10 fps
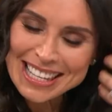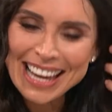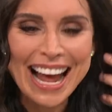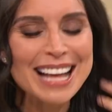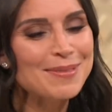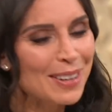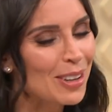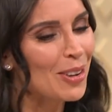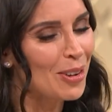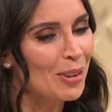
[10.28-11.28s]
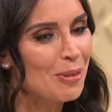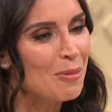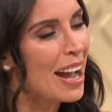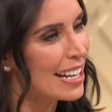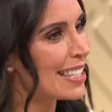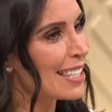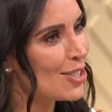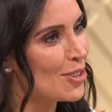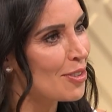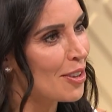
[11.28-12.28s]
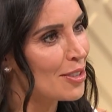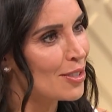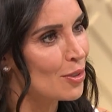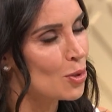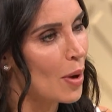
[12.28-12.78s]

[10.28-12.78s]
we say, it has been a long way since two thousand